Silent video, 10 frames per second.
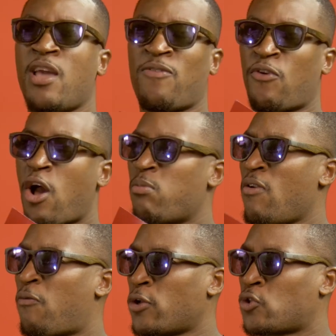They flogged
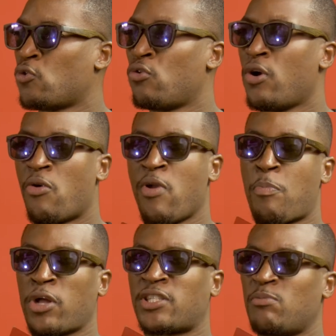me for school,
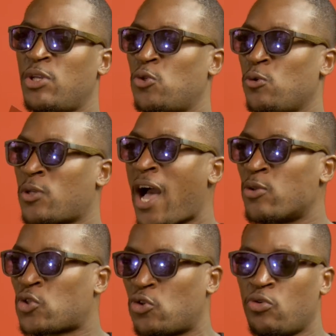reported me to
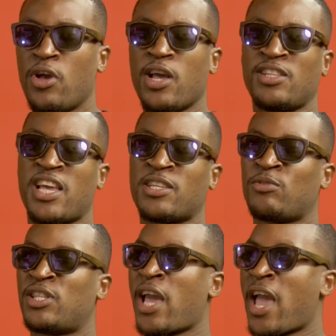council. They
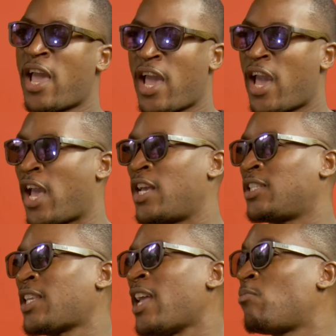
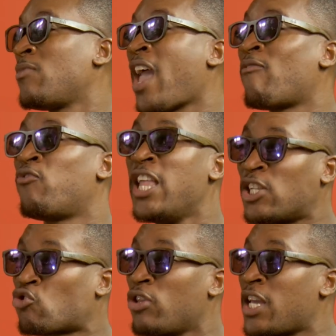
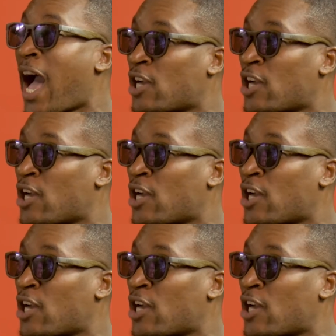literally